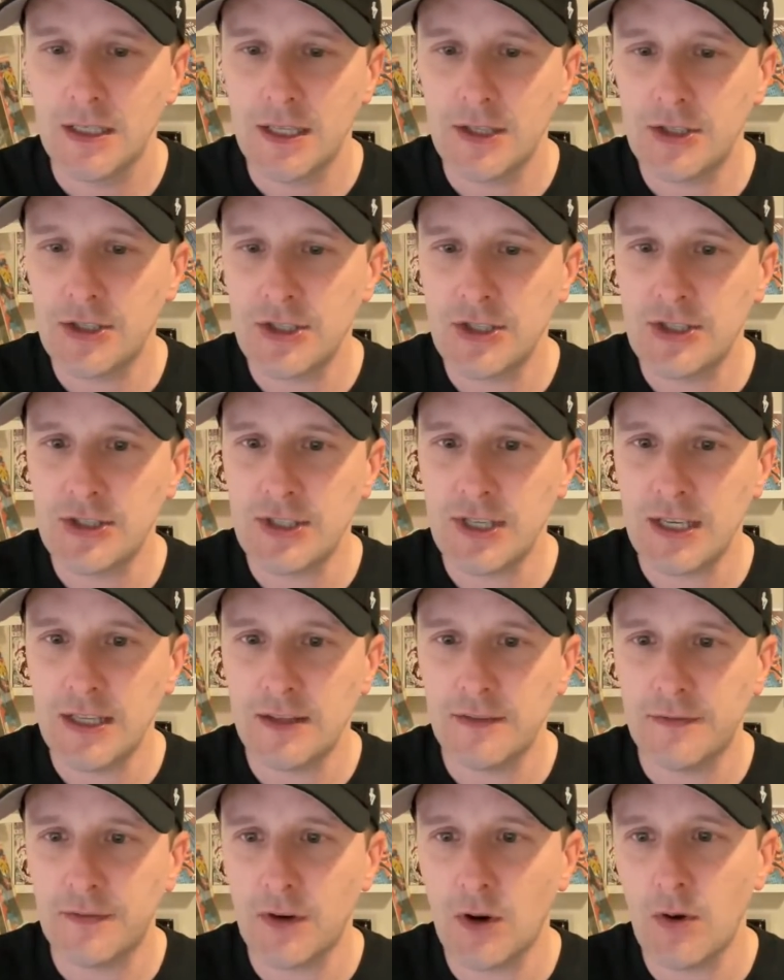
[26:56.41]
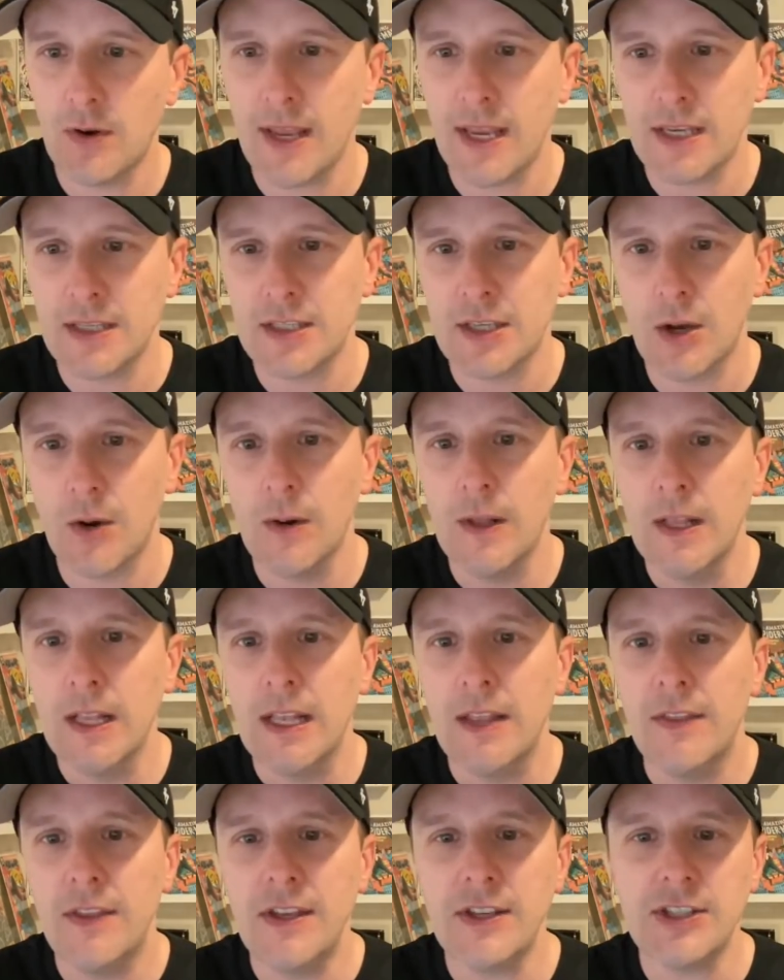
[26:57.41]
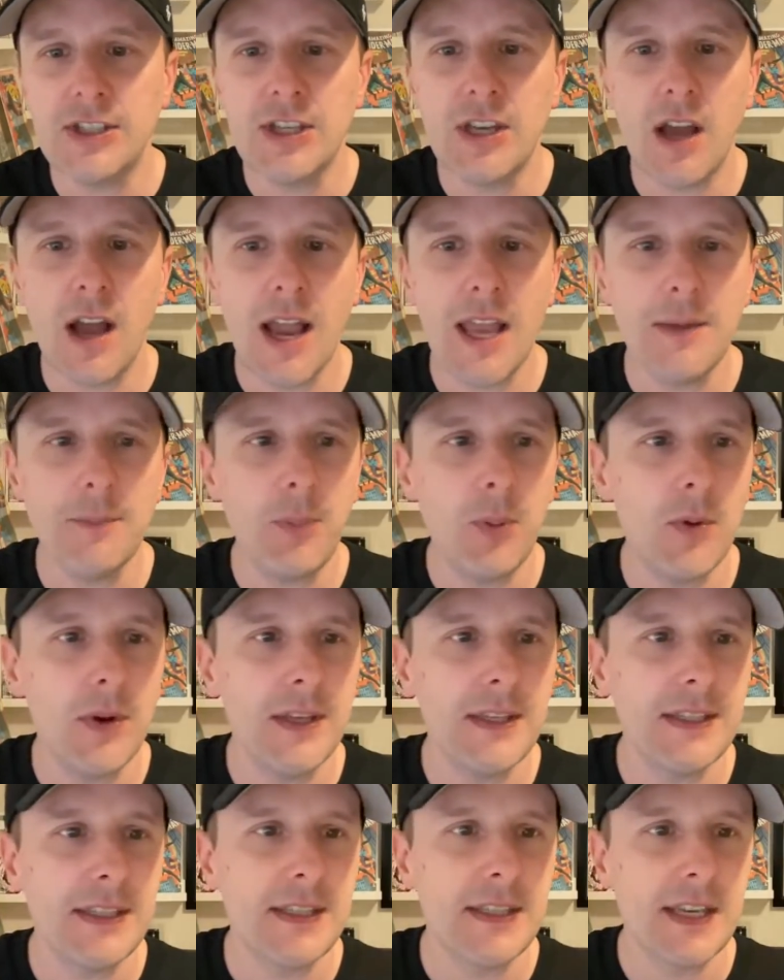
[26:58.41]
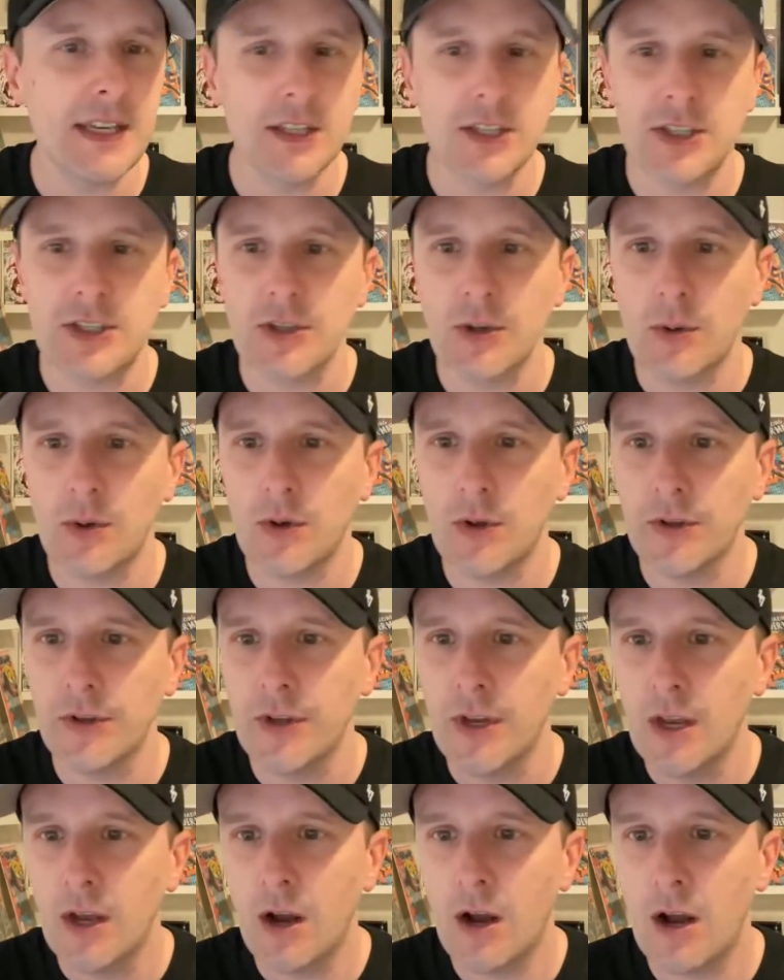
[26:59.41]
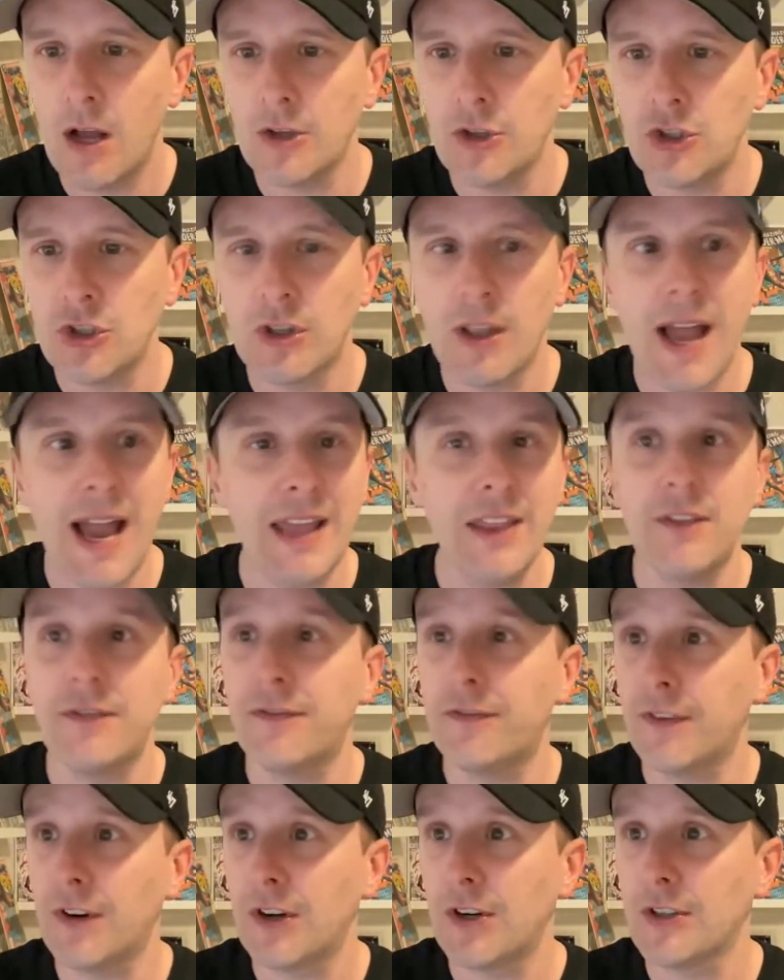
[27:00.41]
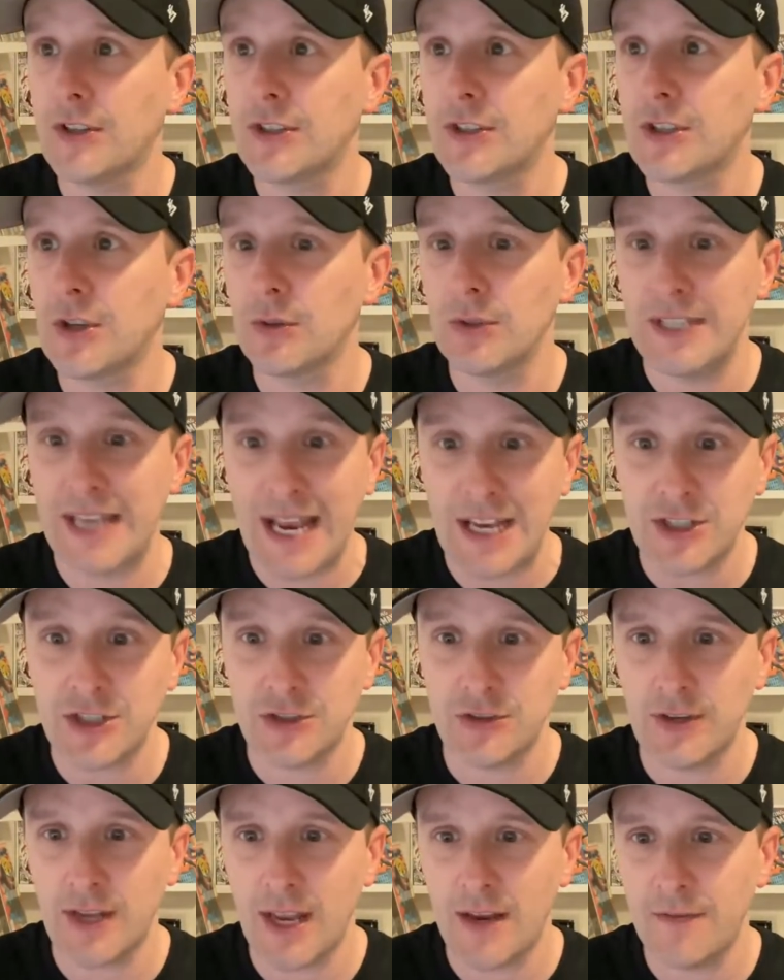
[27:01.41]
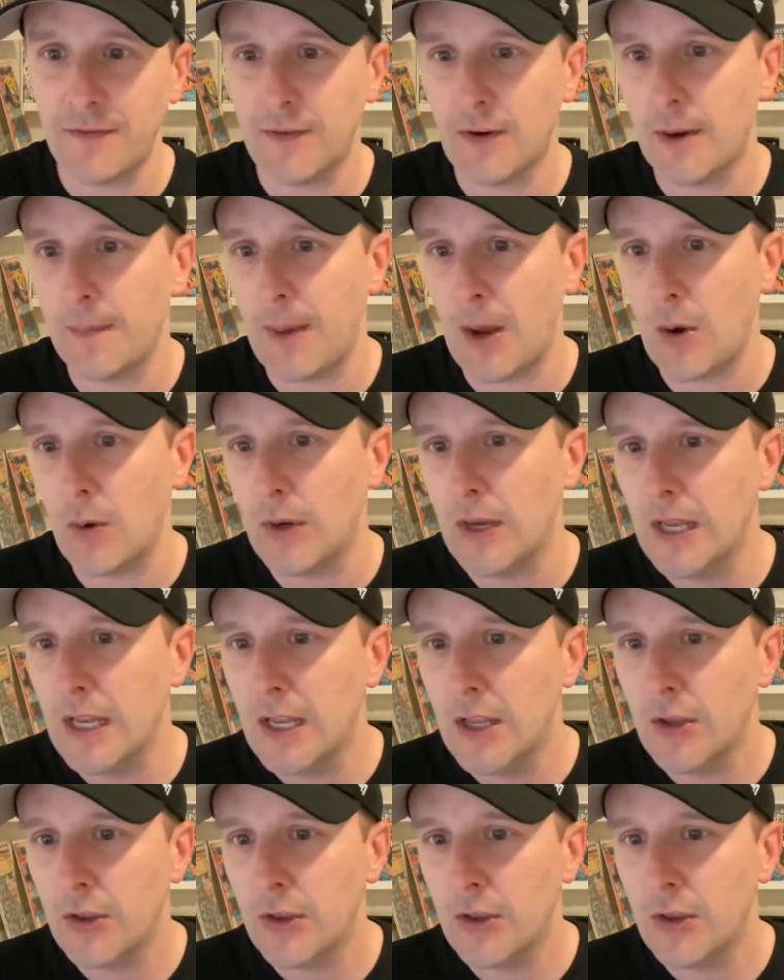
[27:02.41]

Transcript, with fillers: Let's just see the first. Okay, so this 9.6 sold on July the 1st, so yesterday for about